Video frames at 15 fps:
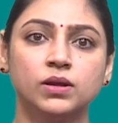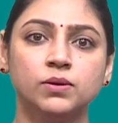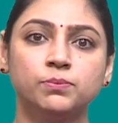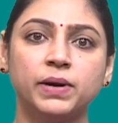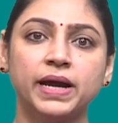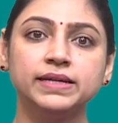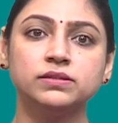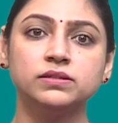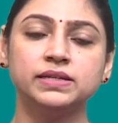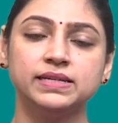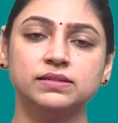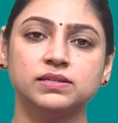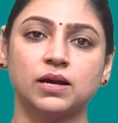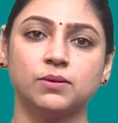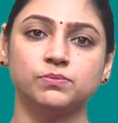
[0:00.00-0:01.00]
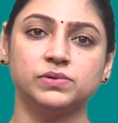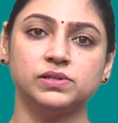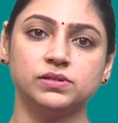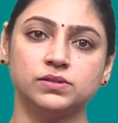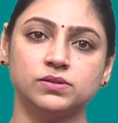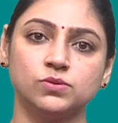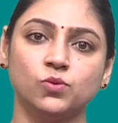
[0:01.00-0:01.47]
Python
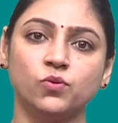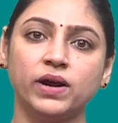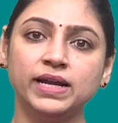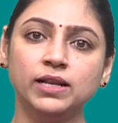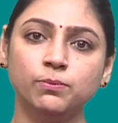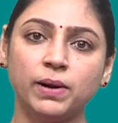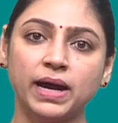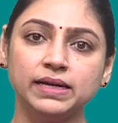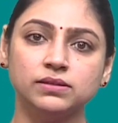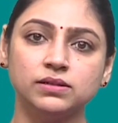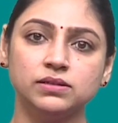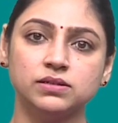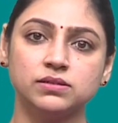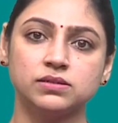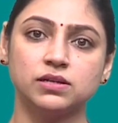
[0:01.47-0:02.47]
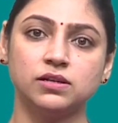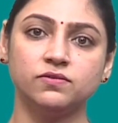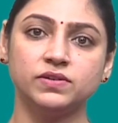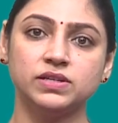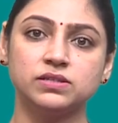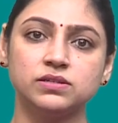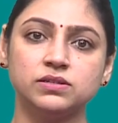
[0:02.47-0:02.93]
examples. While Python itself
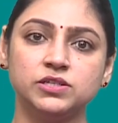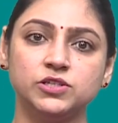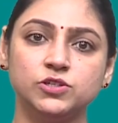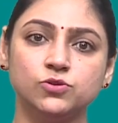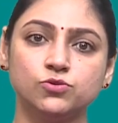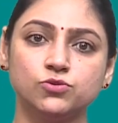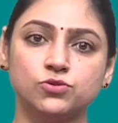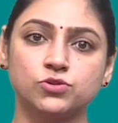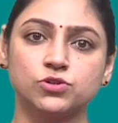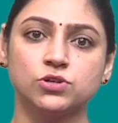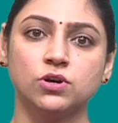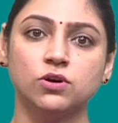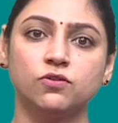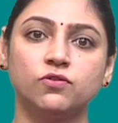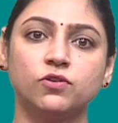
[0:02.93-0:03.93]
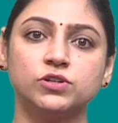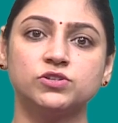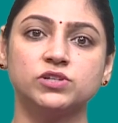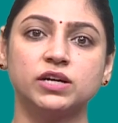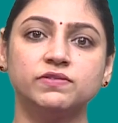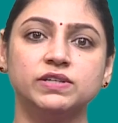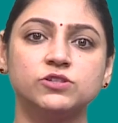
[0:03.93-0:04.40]
isn't used for
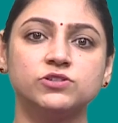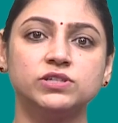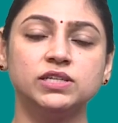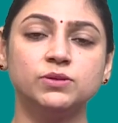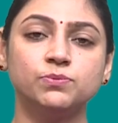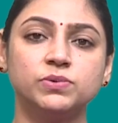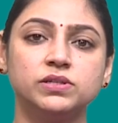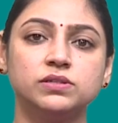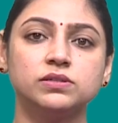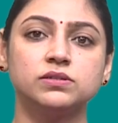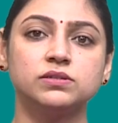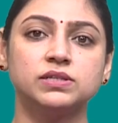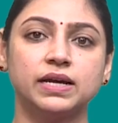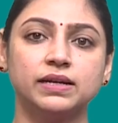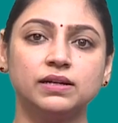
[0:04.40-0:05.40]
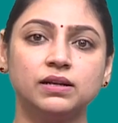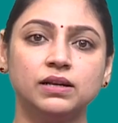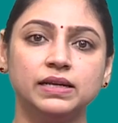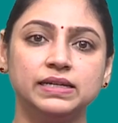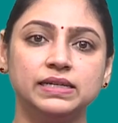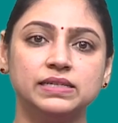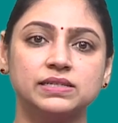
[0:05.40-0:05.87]
driving 3D printers
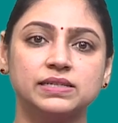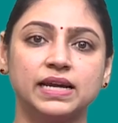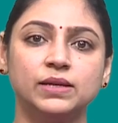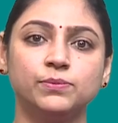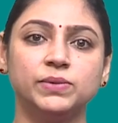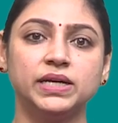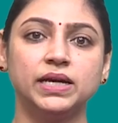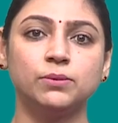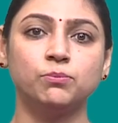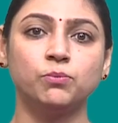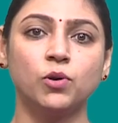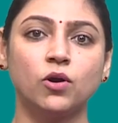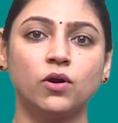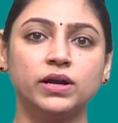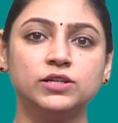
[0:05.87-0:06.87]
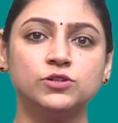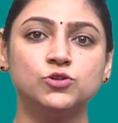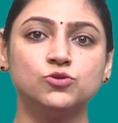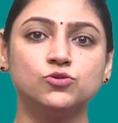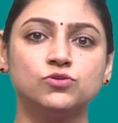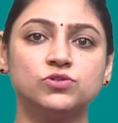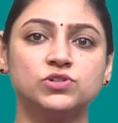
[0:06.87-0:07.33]
directly, it can be employed
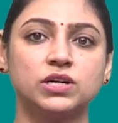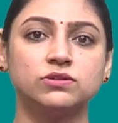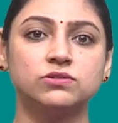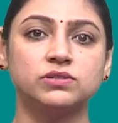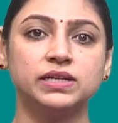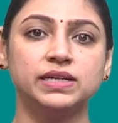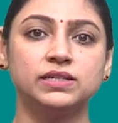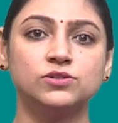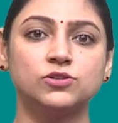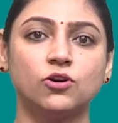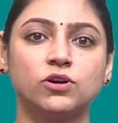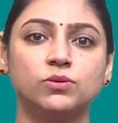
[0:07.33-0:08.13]
to generate or